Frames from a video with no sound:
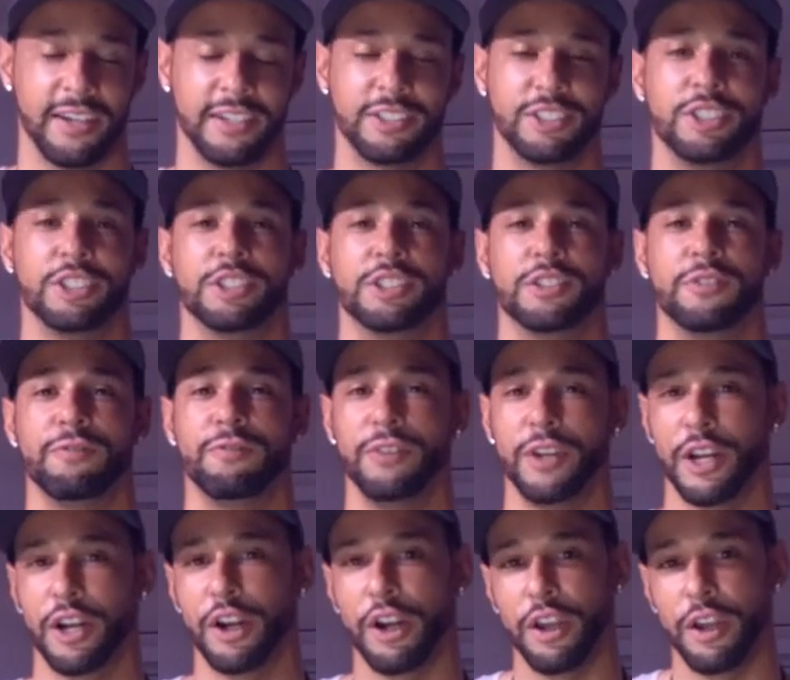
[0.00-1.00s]
It's just
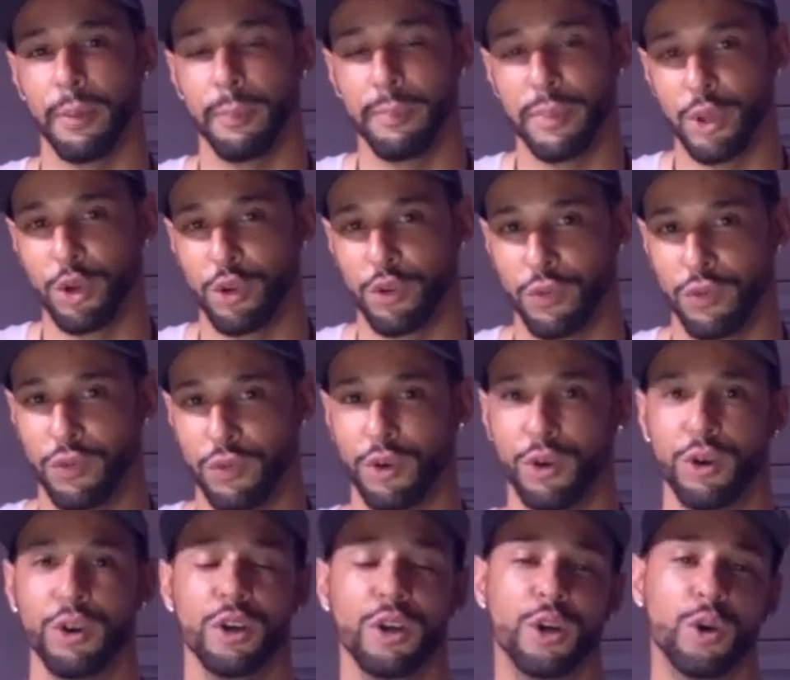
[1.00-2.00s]
very
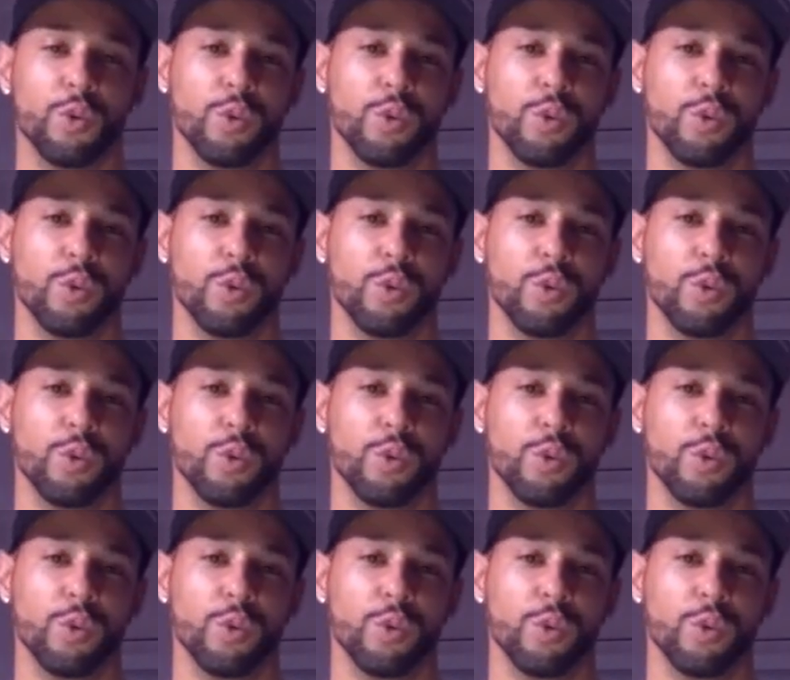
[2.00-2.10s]
beautiful.